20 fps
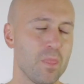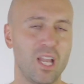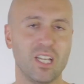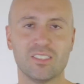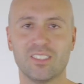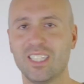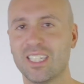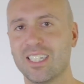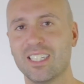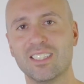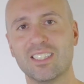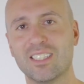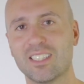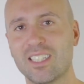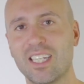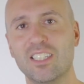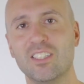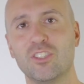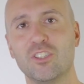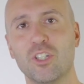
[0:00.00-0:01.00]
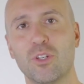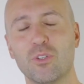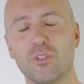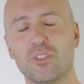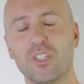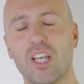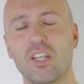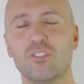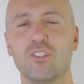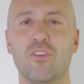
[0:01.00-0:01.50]
a second skin, so to
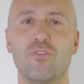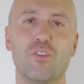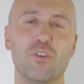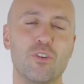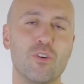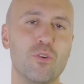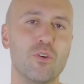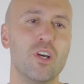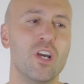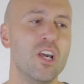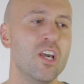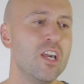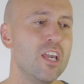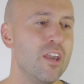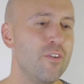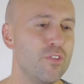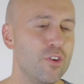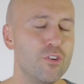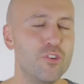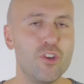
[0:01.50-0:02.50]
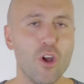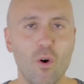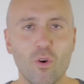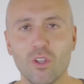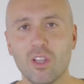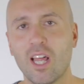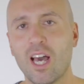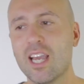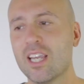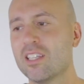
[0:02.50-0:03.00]
say. So if you
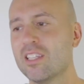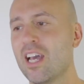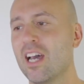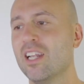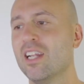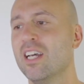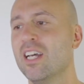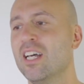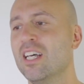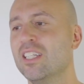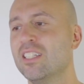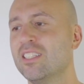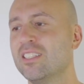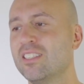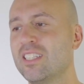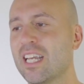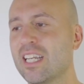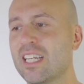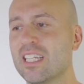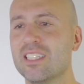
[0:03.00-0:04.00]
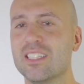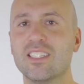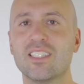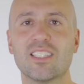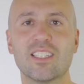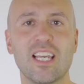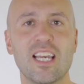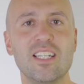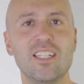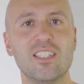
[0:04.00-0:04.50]
don't like that second
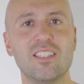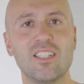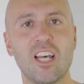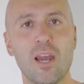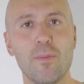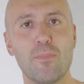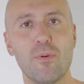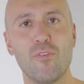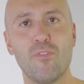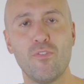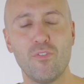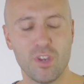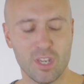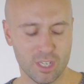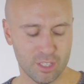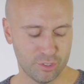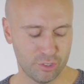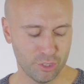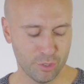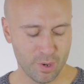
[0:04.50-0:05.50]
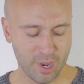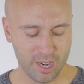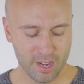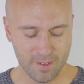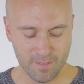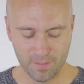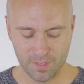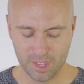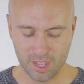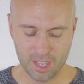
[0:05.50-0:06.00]
skin type of feel to
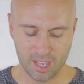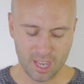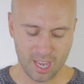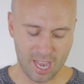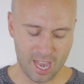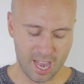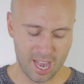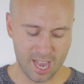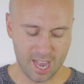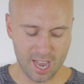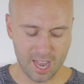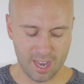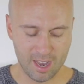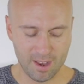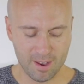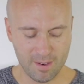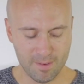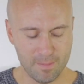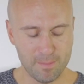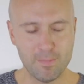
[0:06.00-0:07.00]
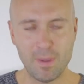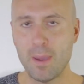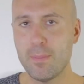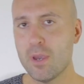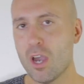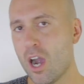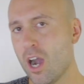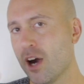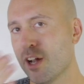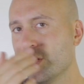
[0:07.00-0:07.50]
it,
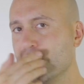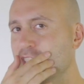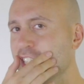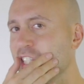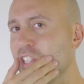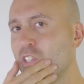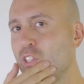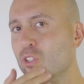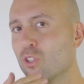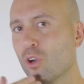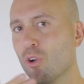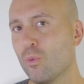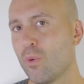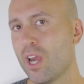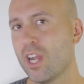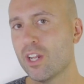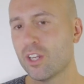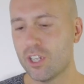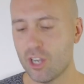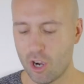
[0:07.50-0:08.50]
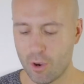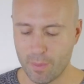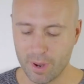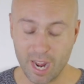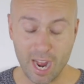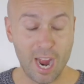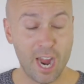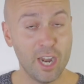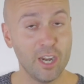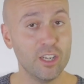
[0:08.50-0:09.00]
maybe Odyssey is your way to go.
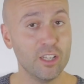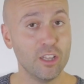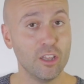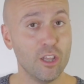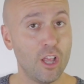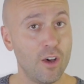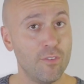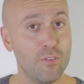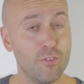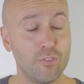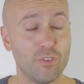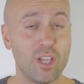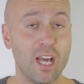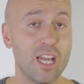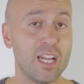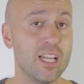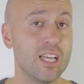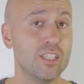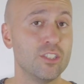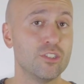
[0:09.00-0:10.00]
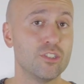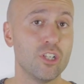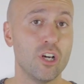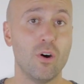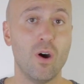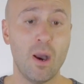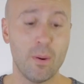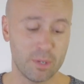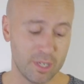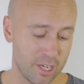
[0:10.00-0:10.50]
But I love Flyknit,
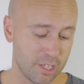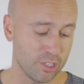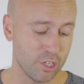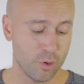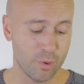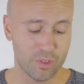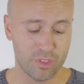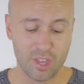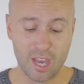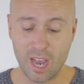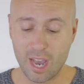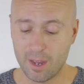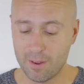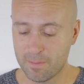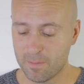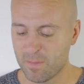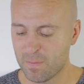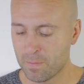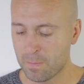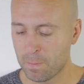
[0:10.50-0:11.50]
so I'm gonna go with that.